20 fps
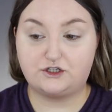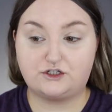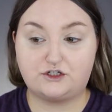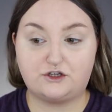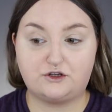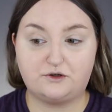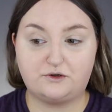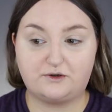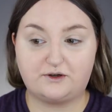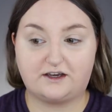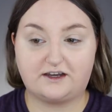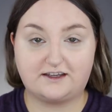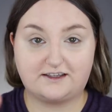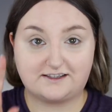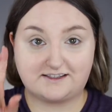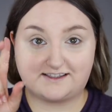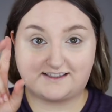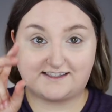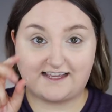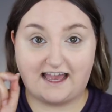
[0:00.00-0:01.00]
to
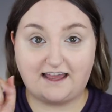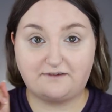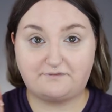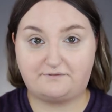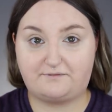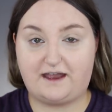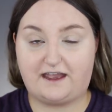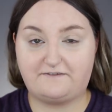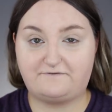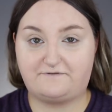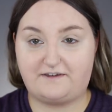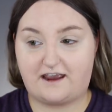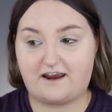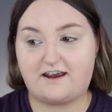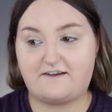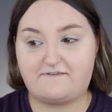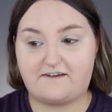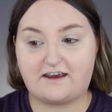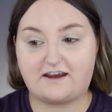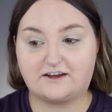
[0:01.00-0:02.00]
set my
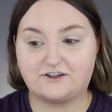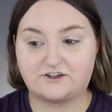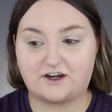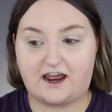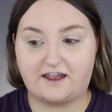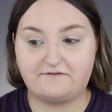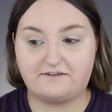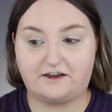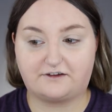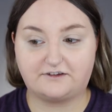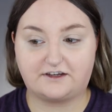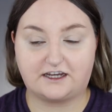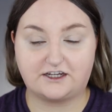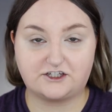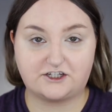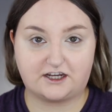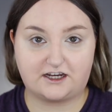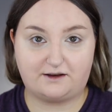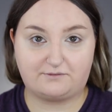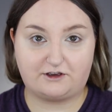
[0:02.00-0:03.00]
very, very dry
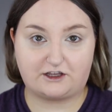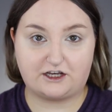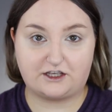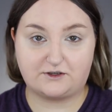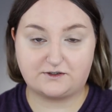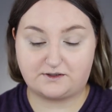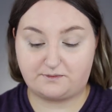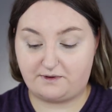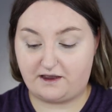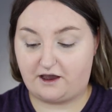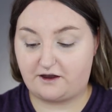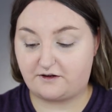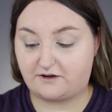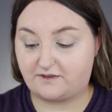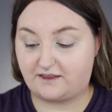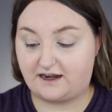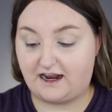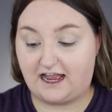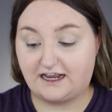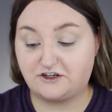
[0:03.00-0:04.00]
foundation, I'm gonna use a powder
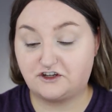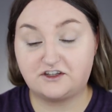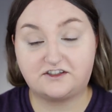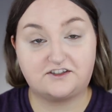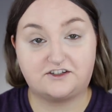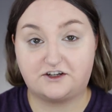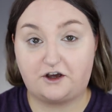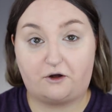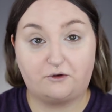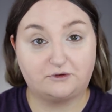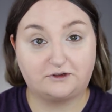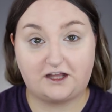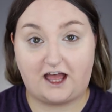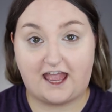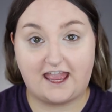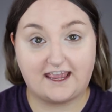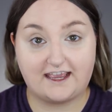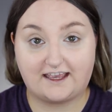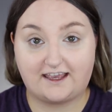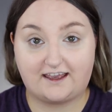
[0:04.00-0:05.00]
that I just don't
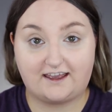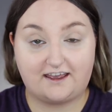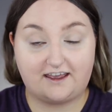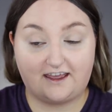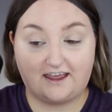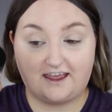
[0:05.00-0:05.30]
like.